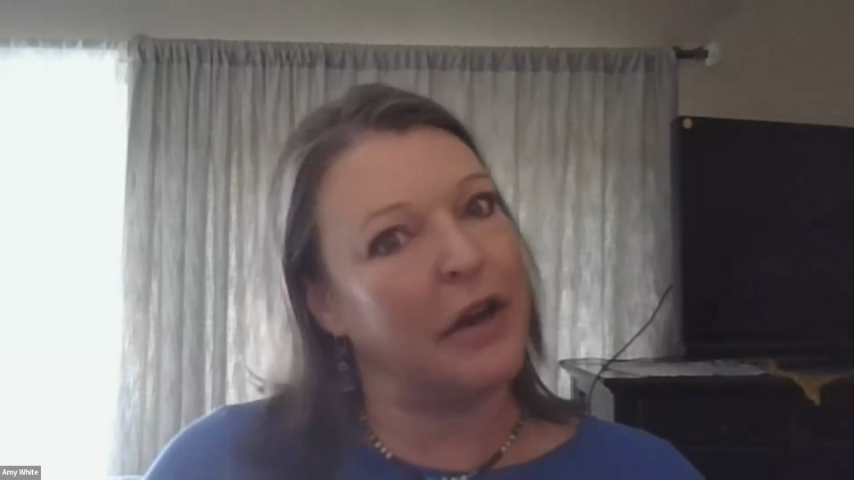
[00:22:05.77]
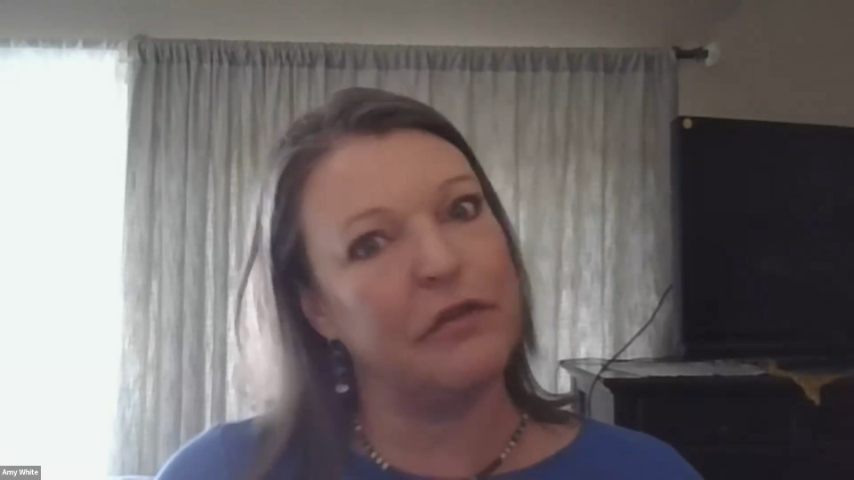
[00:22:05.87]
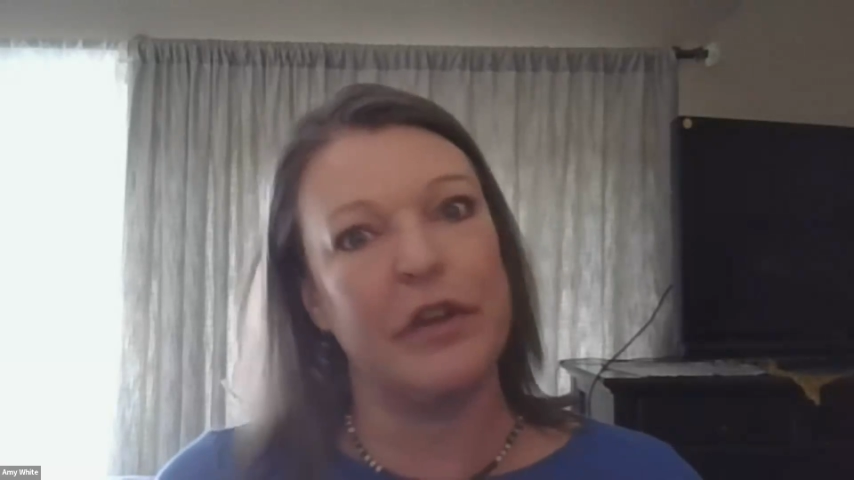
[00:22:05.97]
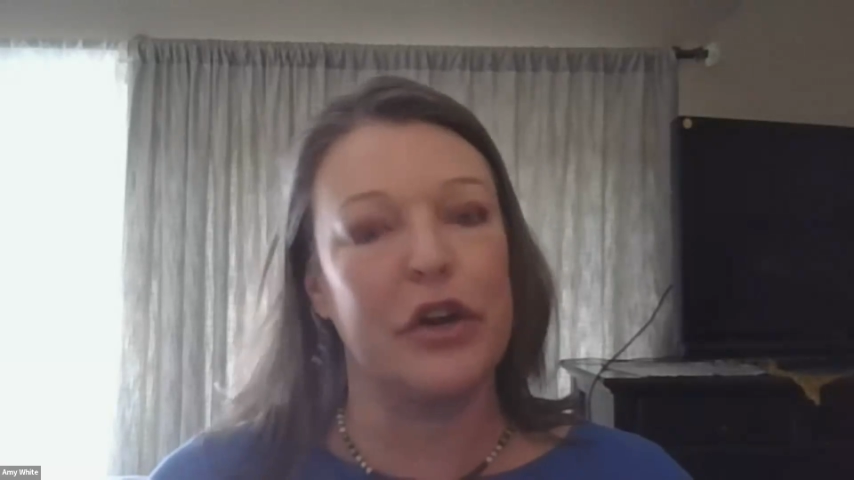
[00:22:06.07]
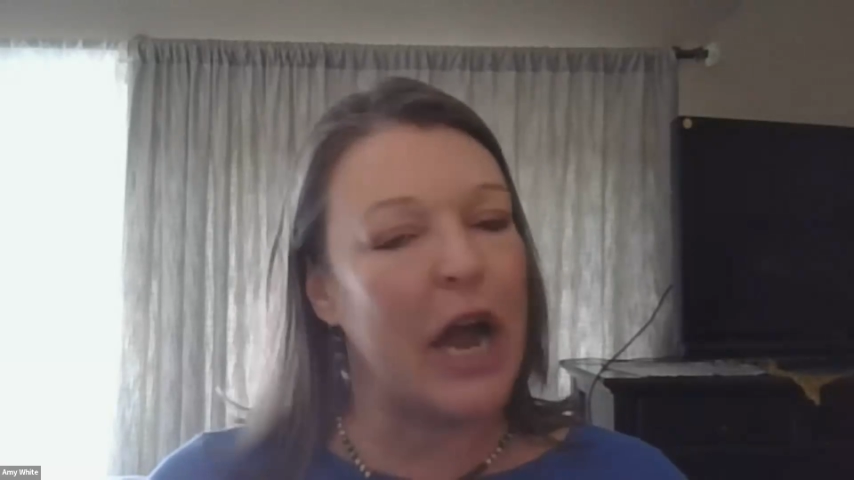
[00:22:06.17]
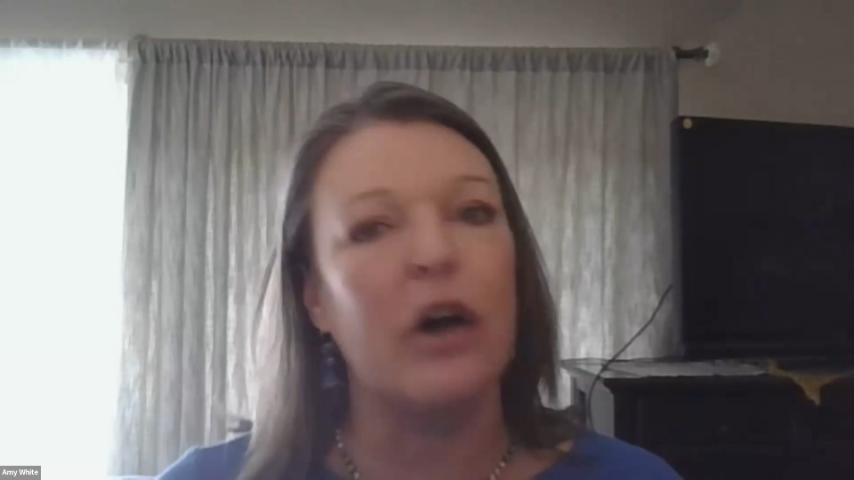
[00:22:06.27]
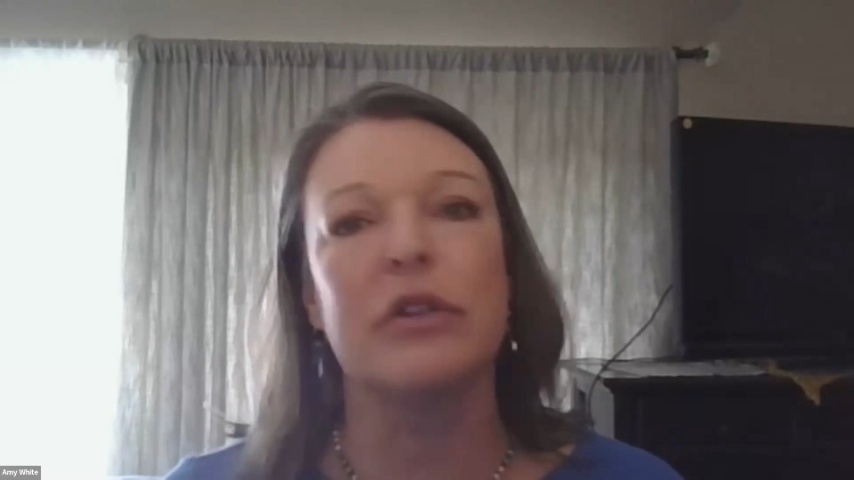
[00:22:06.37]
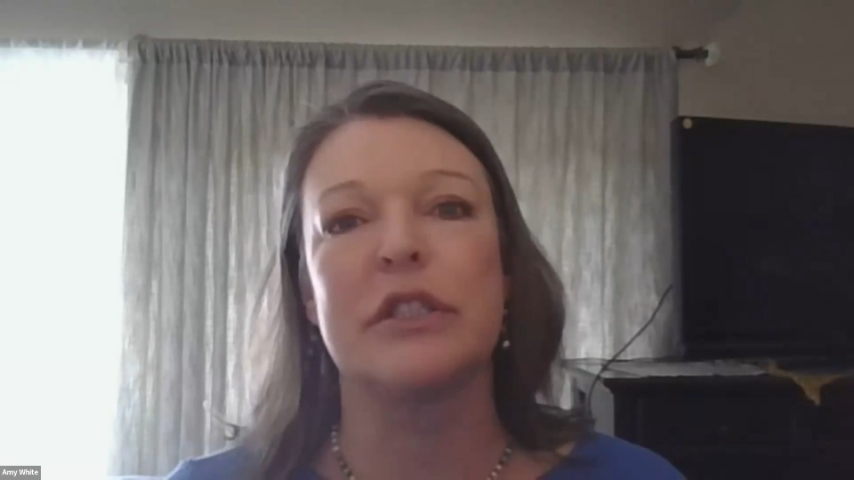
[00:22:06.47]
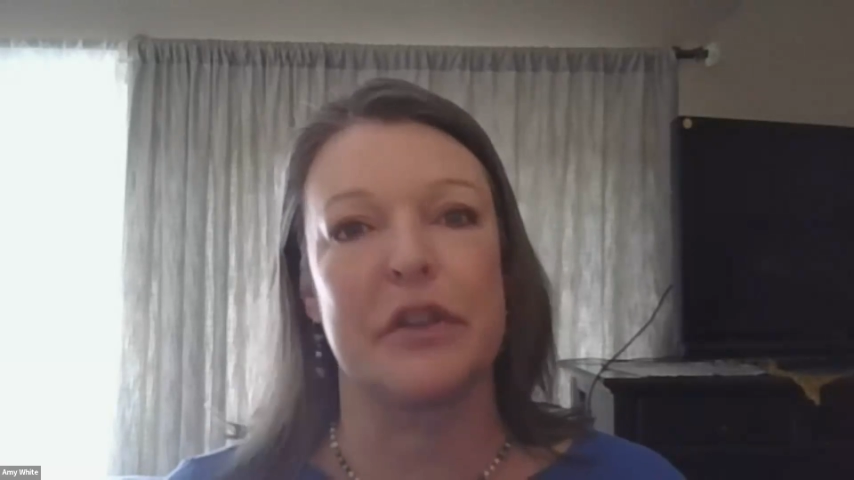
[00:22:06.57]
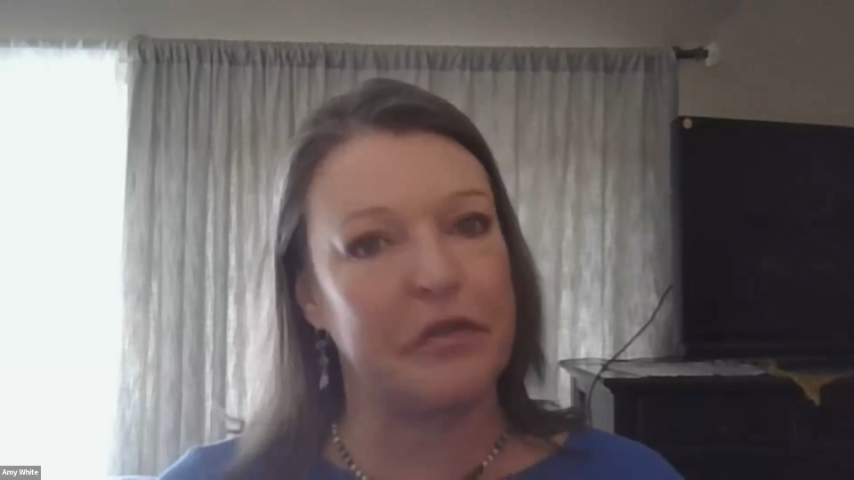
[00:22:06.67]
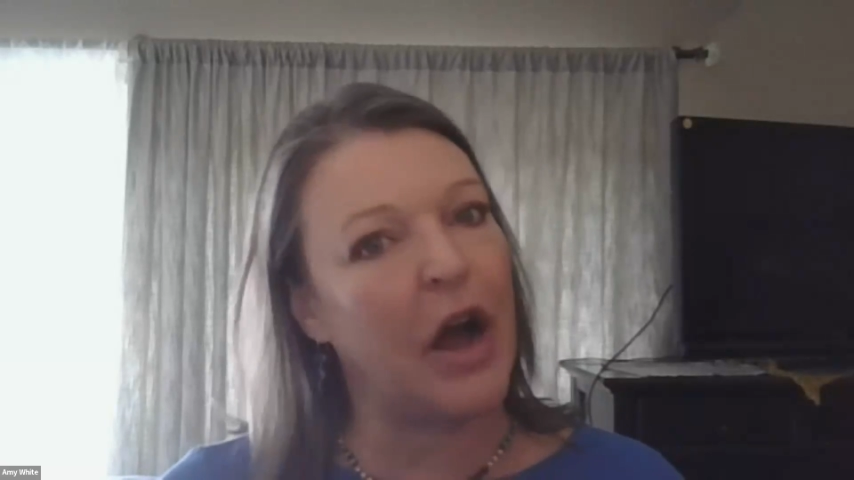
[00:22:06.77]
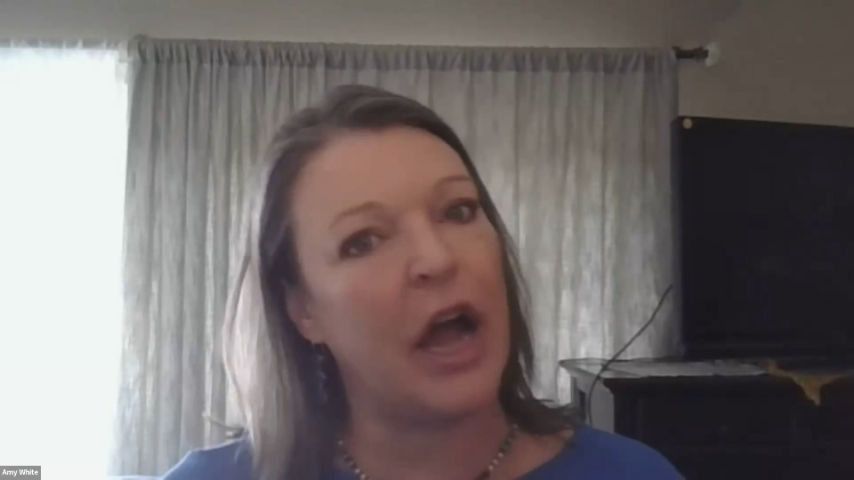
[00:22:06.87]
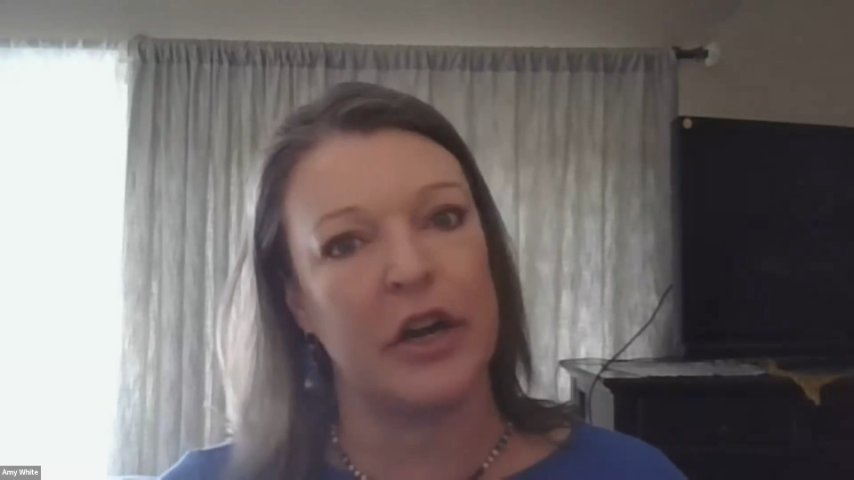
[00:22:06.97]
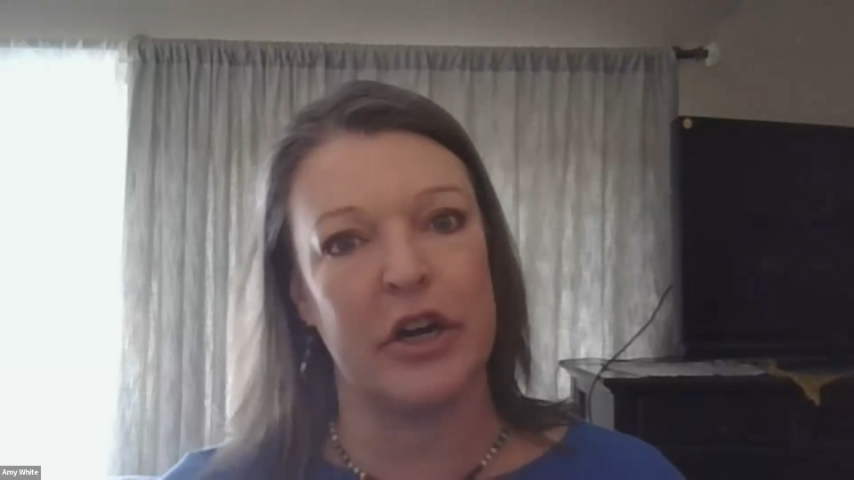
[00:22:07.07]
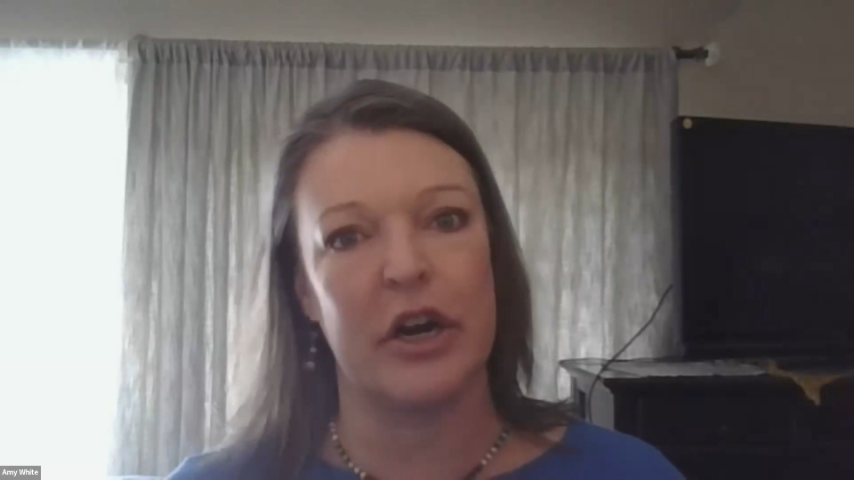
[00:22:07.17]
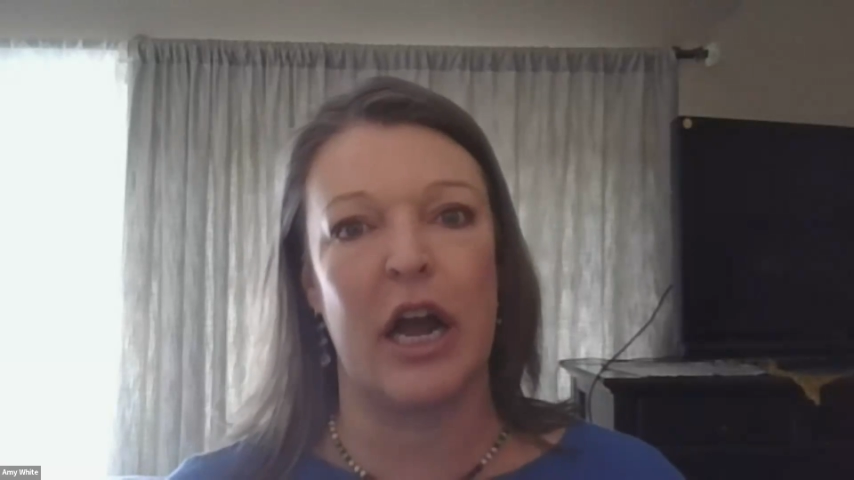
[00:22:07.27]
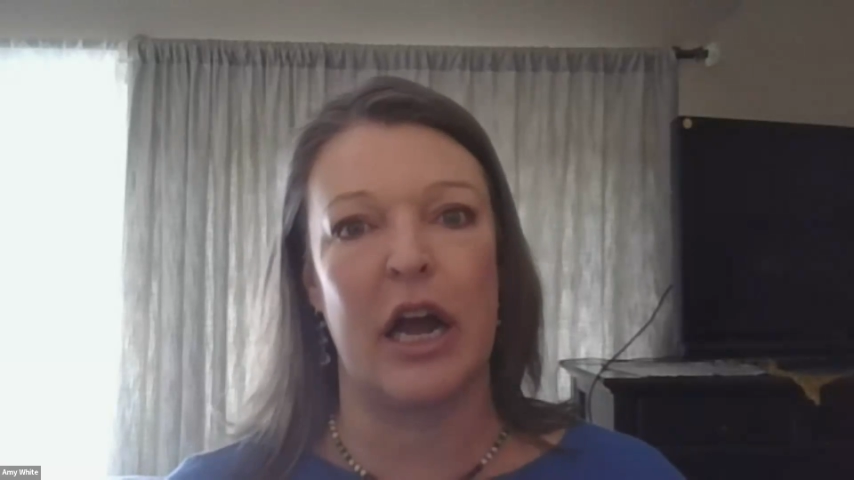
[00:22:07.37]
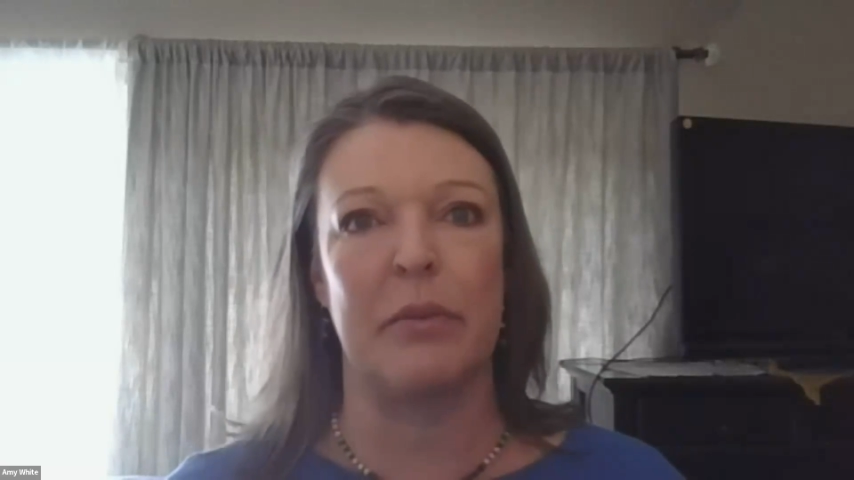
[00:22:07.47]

of feet are held to the fire.